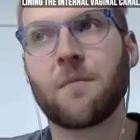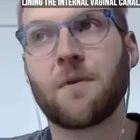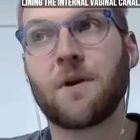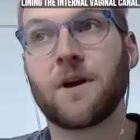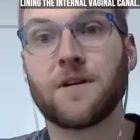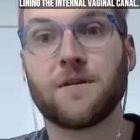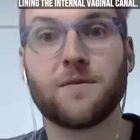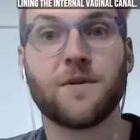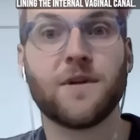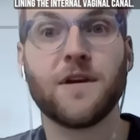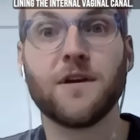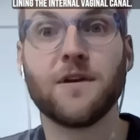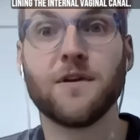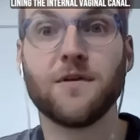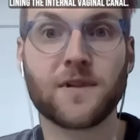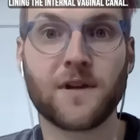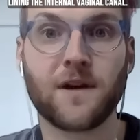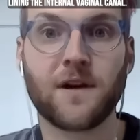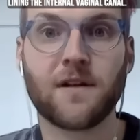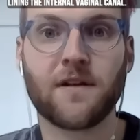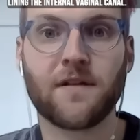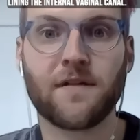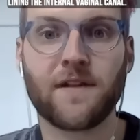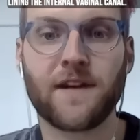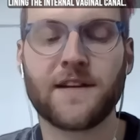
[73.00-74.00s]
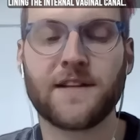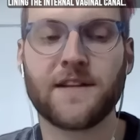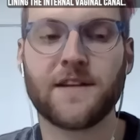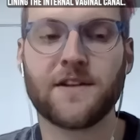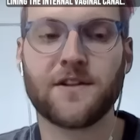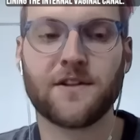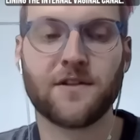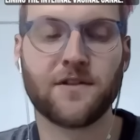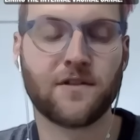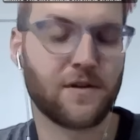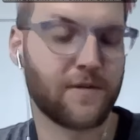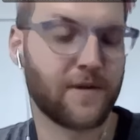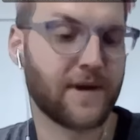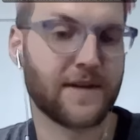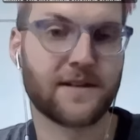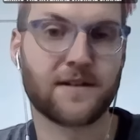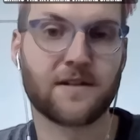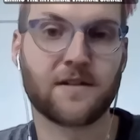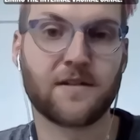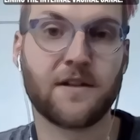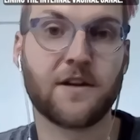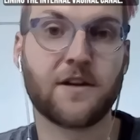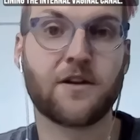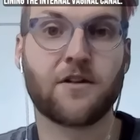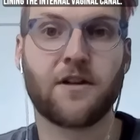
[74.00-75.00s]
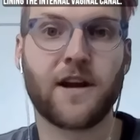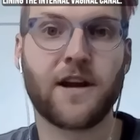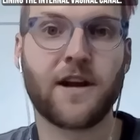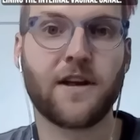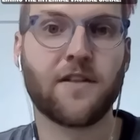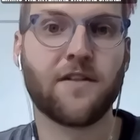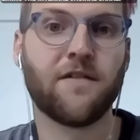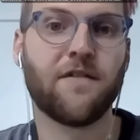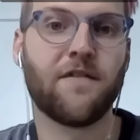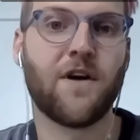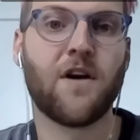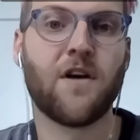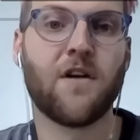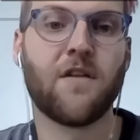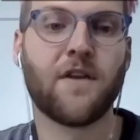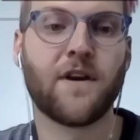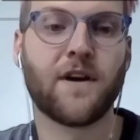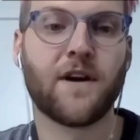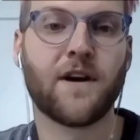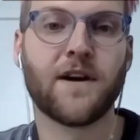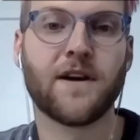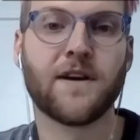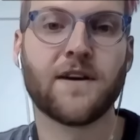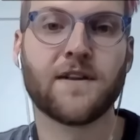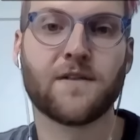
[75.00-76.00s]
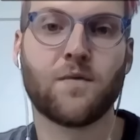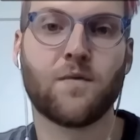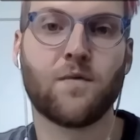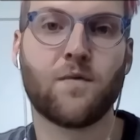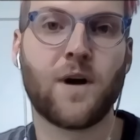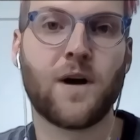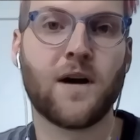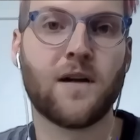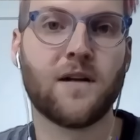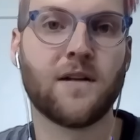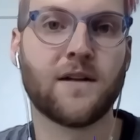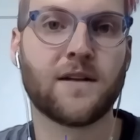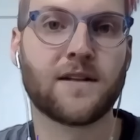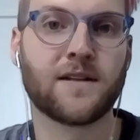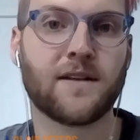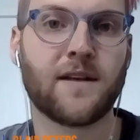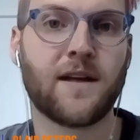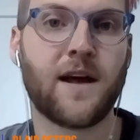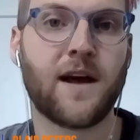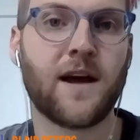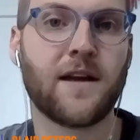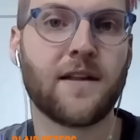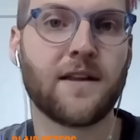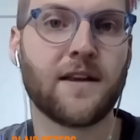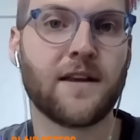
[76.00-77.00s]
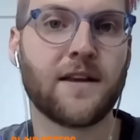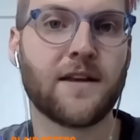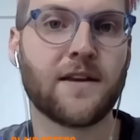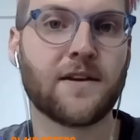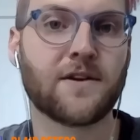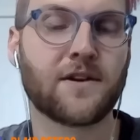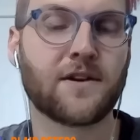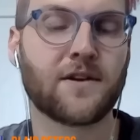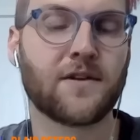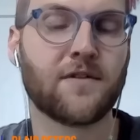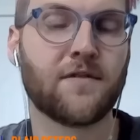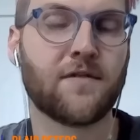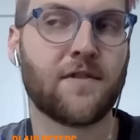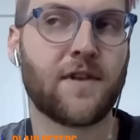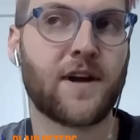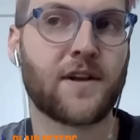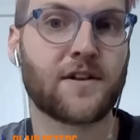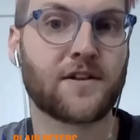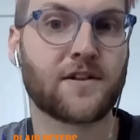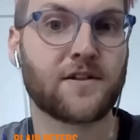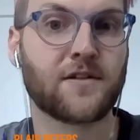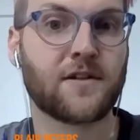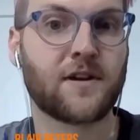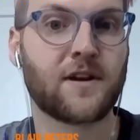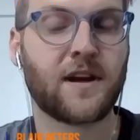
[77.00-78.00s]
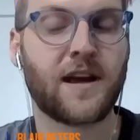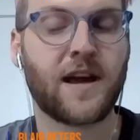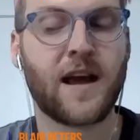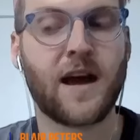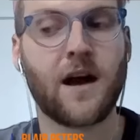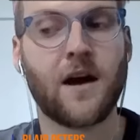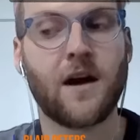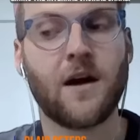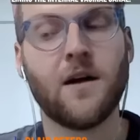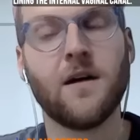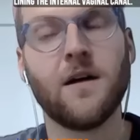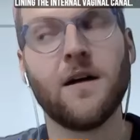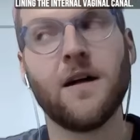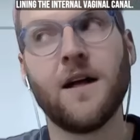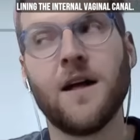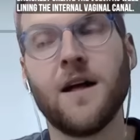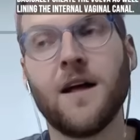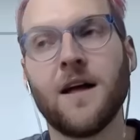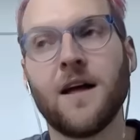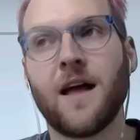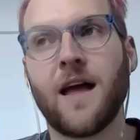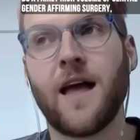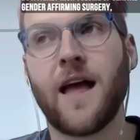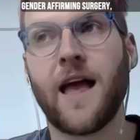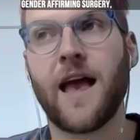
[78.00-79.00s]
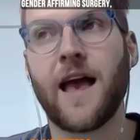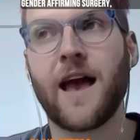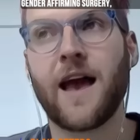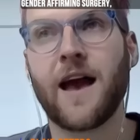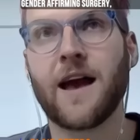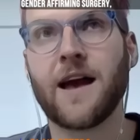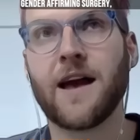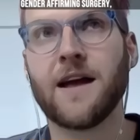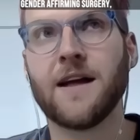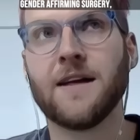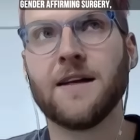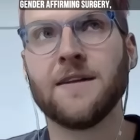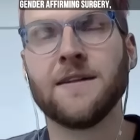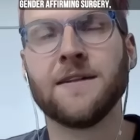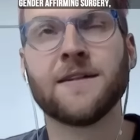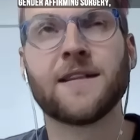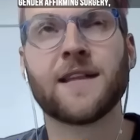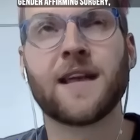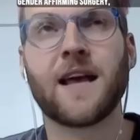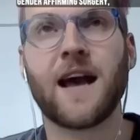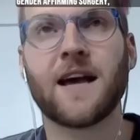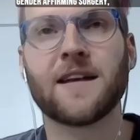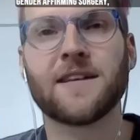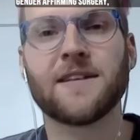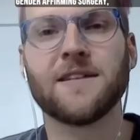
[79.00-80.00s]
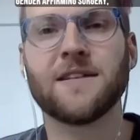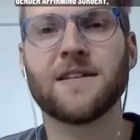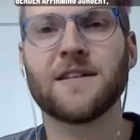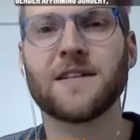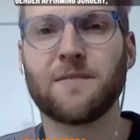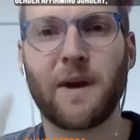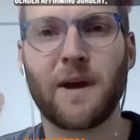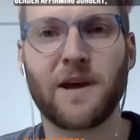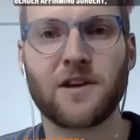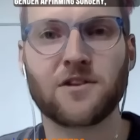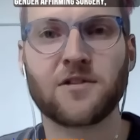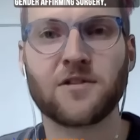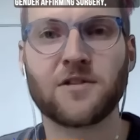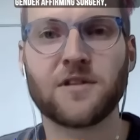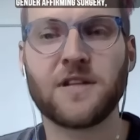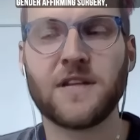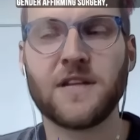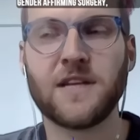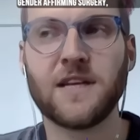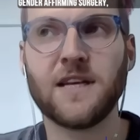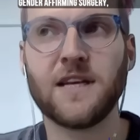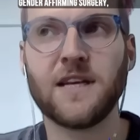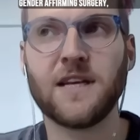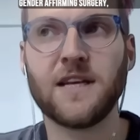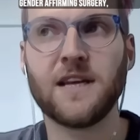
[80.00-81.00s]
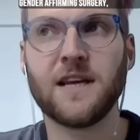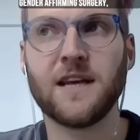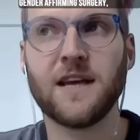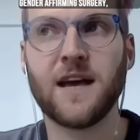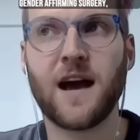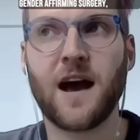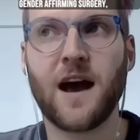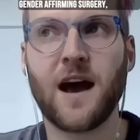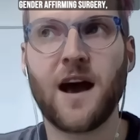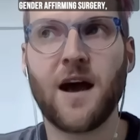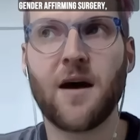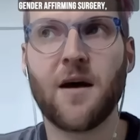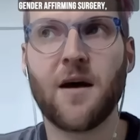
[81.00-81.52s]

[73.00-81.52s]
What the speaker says: Because we use all of that tissue to basically create the vulva as well as line the internal vaginal canal. And as a specialty,